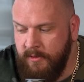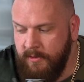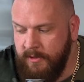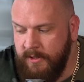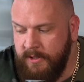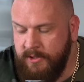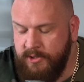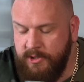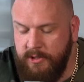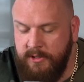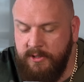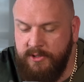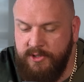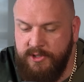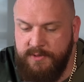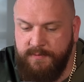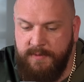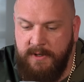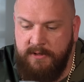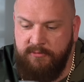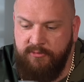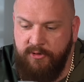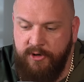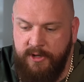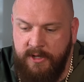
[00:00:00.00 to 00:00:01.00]
he should have just
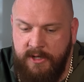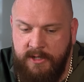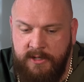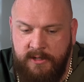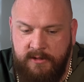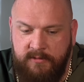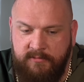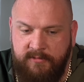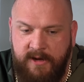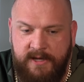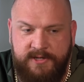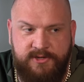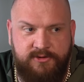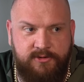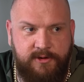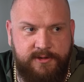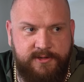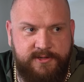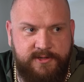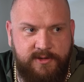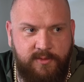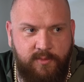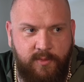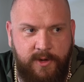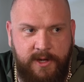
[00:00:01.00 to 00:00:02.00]
been running a little restaurant
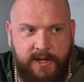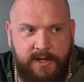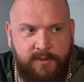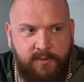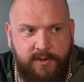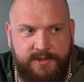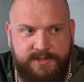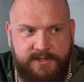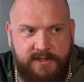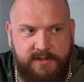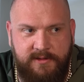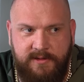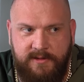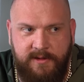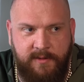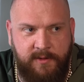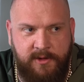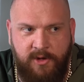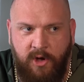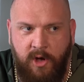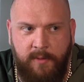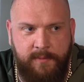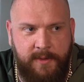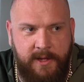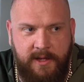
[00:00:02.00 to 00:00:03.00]
somewhere. He wasn't a
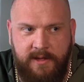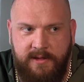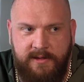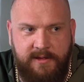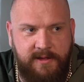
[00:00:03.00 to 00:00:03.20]
copper.